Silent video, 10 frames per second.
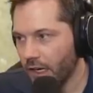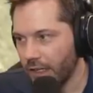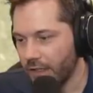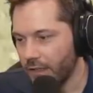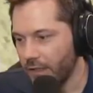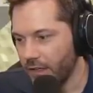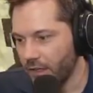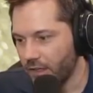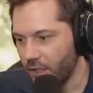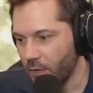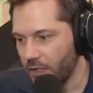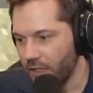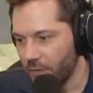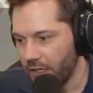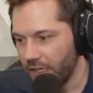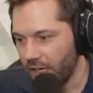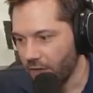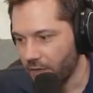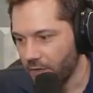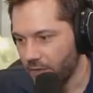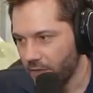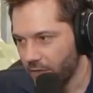right, ready now. You're totally ready now. Totally,